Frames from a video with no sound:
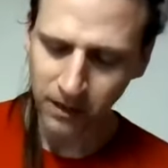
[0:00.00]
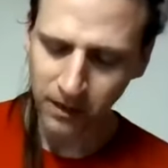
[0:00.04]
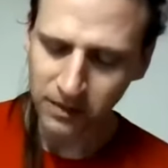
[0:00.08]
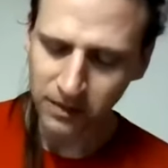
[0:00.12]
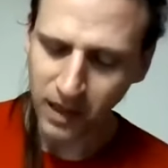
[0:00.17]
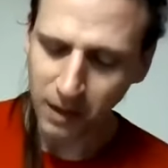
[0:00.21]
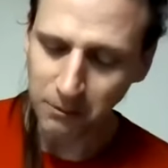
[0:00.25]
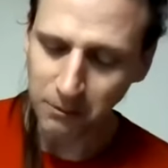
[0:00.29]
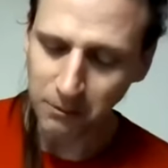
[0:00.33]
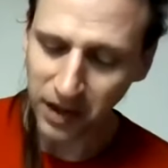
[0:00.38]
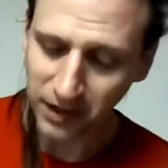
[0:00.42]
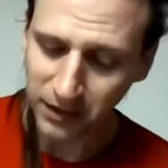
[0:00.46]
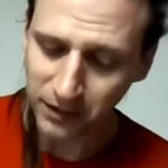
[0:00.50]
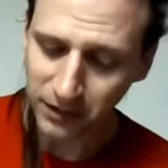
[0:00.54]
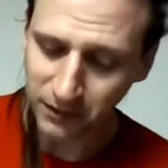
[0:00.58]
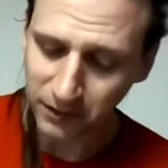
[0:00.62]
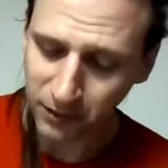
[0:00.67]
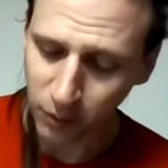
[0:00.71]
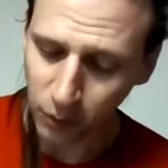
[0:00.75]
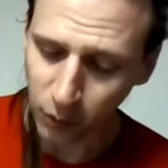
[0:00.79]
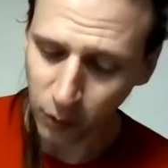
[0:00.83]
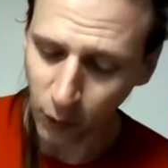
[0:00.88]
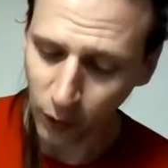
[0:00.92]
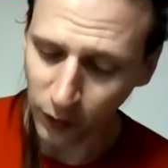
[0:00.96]
He picked
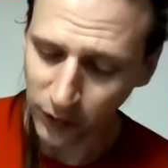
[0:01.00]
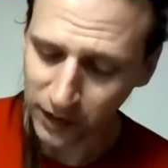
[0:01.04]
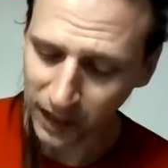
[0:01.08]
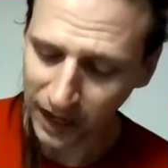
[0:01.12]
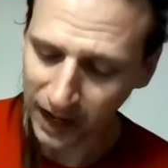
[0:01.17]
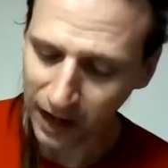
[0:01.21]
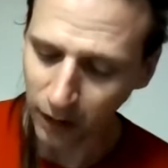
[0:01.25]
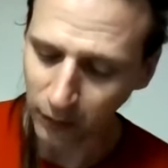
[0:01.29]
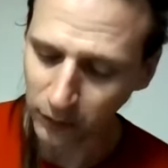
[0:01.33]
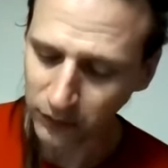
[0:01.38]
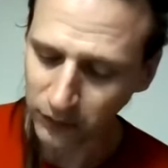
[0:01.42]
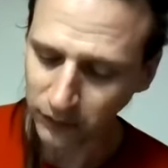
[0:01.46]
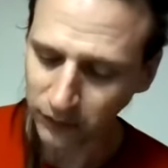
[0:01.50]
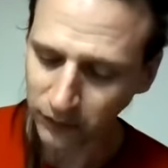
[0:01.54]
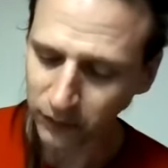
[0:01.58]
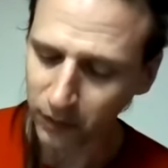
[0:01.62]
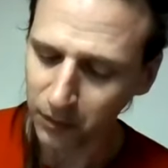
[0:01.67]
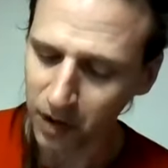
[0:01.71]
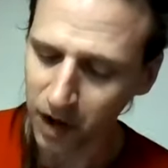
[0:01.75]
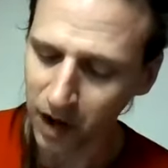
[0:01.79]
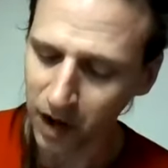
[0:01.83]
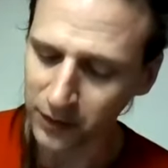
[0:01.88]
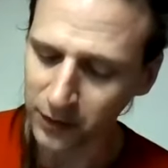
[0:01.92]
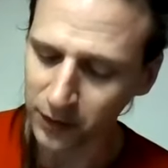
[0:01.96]
the wart out
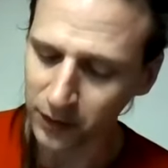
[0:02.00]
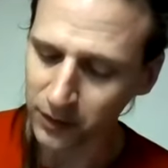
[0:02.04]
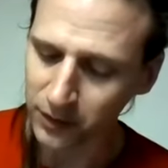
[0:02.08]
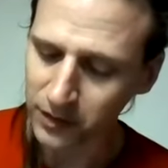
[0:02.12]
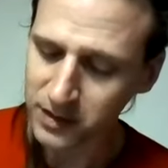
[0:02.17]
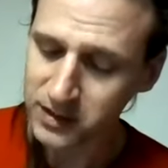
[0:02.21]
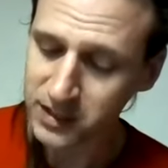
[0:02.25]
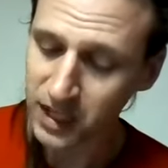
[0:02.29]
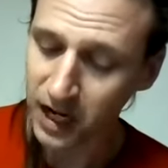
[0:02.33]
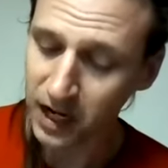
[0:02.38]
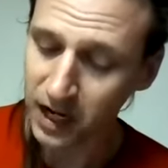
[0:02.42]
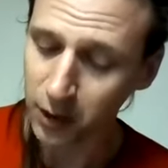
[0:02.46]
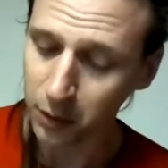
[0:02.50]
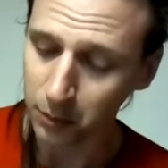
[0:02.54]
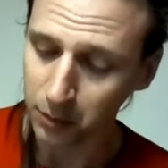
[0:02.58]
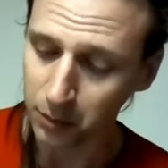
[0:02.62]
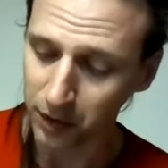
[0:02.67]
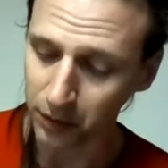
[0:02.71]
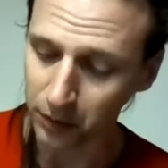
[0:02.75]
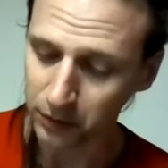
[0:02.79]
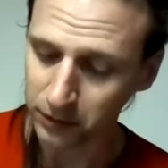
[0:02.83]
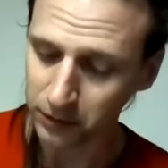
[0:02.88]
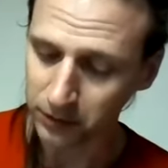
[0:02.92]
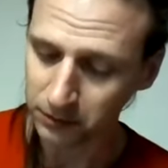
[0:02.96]
from under the
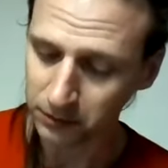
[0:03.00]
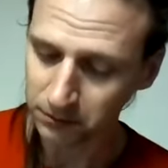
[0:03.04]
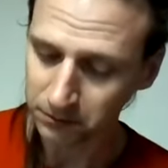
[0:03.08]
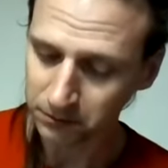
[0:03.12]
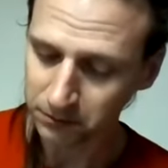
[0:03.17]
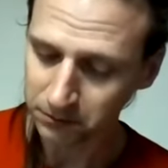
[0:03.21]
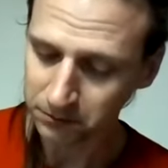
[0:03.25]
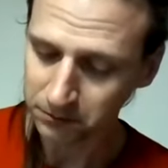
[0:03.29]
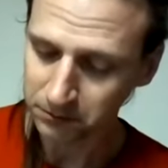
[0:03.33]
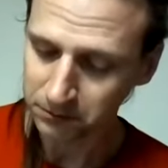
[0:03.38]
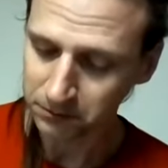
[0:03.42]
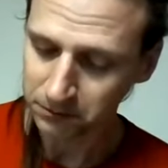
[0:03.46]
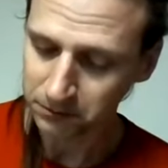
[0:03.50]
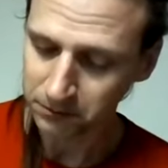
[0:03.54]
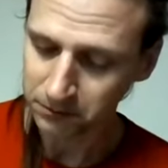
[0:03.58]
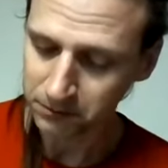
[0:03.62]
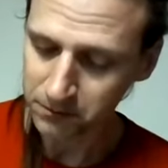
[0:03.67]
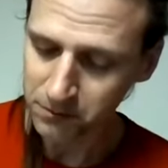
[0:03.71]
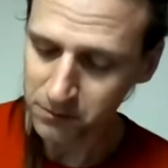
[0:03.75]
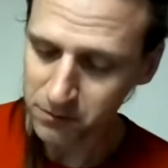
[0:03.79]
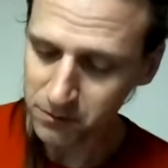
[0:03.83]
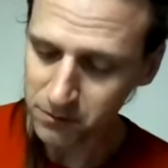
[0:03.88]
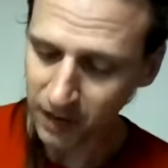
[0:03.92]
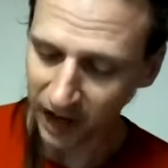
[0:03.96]
Sciopode
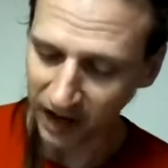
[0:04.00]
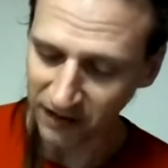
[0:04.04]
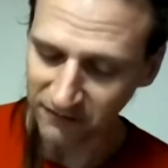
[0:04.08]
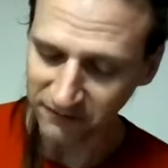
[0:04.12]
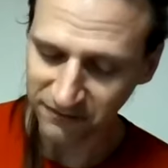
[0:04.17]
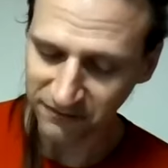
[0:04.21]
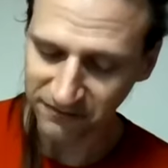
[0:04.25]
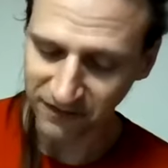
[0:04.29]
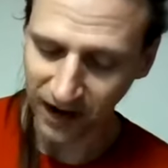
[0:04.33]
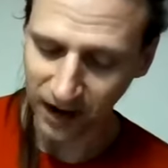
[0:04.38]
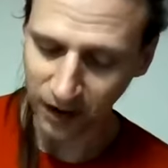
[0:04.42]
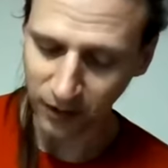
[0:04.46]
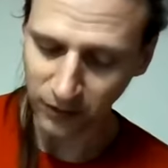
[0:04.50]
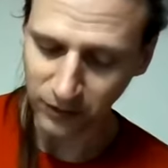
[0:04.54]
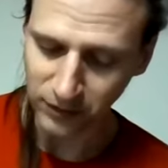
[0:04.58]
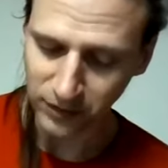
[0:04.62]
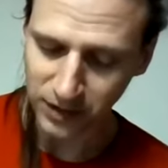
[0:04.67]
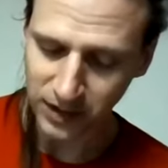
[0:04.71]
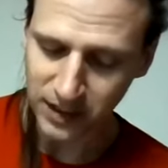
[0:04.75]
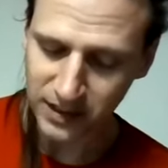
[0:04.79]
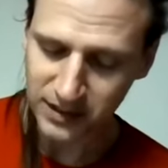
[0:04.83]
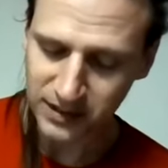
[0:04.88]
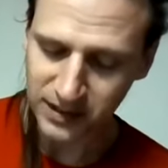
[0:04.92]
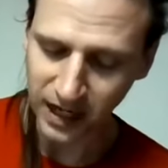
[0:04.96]
and found
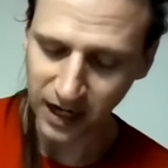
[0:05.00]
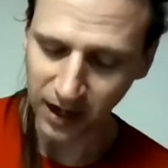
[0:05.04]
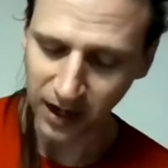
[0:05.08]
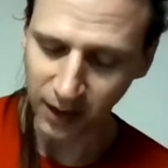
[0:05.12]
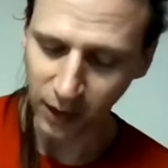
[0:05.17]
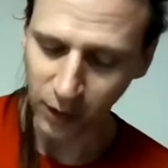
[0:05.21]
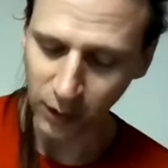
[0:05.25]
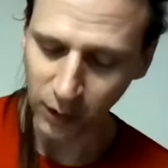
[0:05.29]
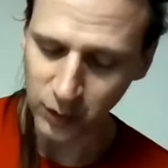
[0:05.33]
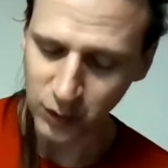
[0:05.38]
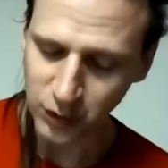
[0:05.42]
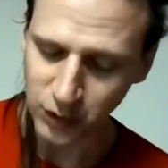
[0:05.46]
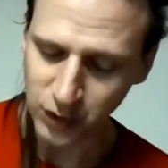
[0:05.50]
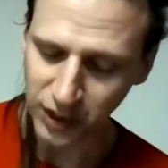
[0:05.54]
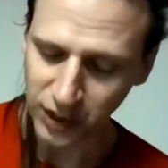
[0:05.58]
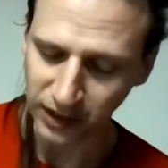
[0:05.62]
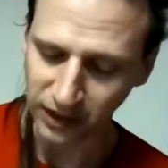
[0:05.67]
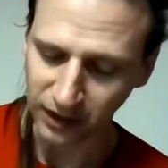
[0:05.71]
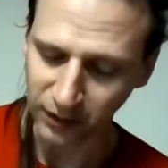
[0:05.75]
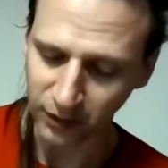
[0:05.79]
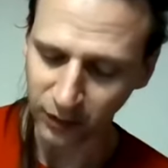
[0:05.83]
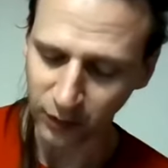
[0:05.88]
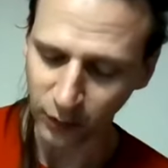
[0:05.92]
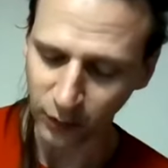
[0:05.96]
his arrow
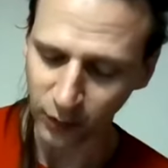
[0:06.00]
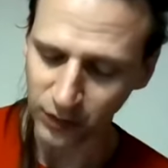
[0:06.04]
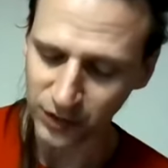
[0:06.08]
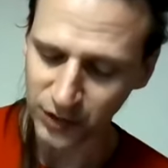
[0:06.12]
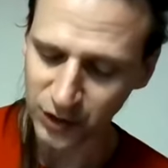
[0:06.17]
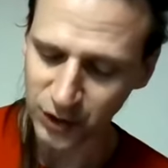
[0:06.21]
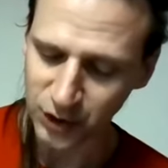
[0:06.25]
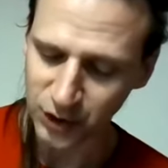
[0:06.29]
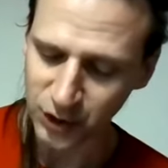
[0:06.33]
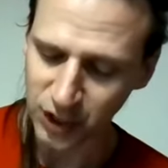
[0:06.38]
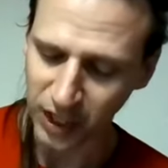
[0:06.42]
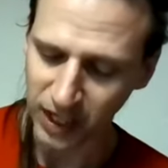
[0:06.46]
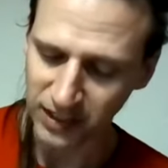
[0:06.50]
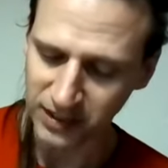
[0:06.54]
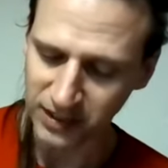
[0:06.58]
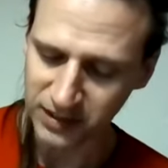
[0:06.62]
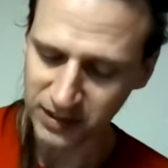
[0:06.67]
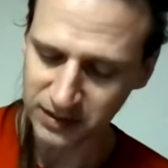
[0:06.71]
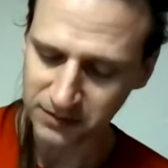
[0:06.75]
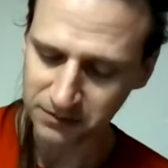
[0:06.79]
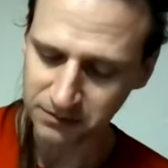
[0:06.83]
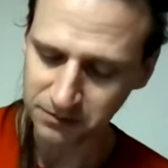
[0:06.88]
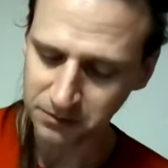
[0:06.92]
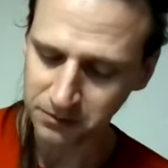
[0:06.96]
sticking through its
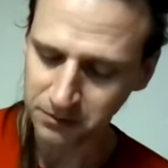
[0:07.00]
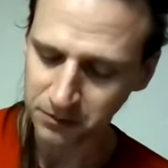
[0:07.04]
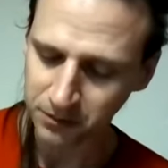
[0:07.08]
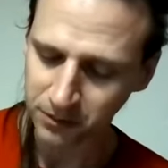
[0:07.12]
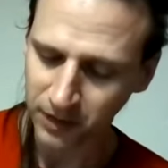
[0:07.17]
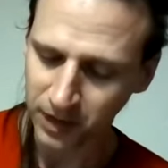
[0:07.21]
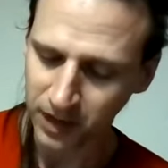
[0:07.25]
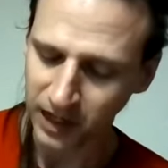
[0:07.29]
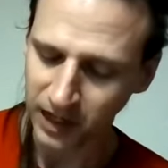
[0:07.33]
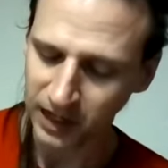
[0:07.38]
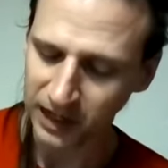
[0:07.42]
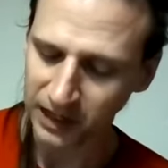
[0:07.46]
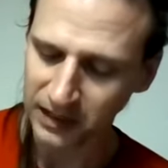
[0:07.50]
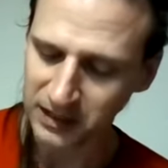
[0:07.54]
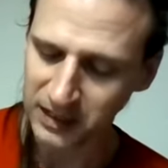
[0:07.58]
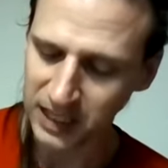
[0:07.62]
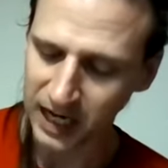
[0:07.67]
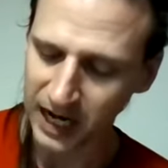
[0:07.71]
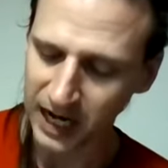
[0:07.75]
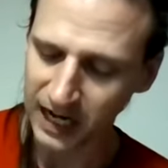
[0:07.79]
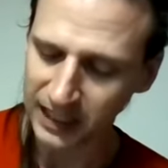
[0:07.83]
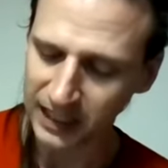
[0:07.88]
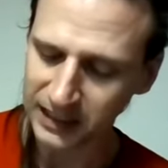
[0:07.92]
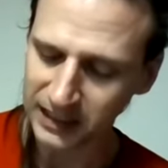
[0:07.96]
chest. It had
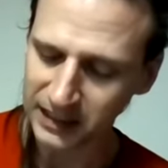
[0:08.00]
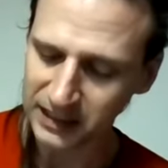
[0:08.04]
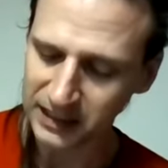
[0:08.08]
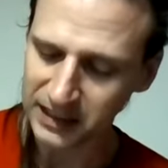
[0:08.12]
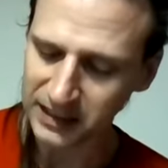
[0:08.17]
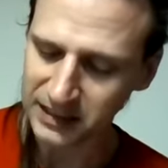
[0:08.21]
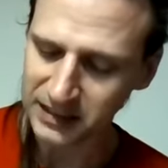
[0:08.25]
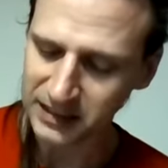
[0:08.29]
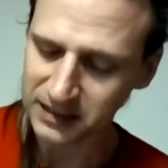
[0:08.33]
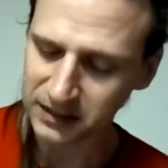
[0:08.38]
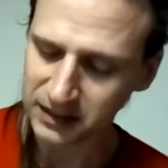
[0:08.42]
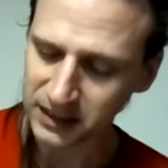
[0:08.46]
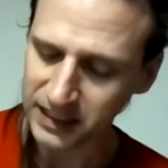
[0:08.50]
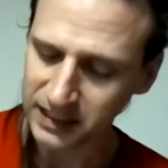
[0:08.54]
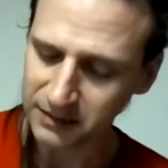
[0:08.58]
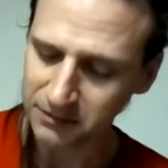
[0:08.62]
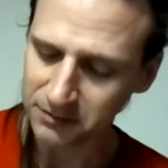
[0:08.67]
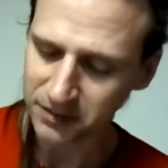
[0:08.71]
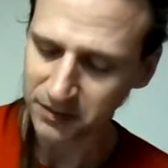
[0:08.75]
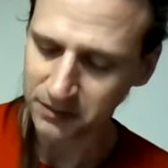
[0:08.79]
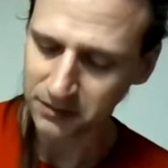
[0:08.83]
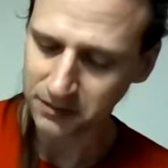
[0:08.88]
died in its leap.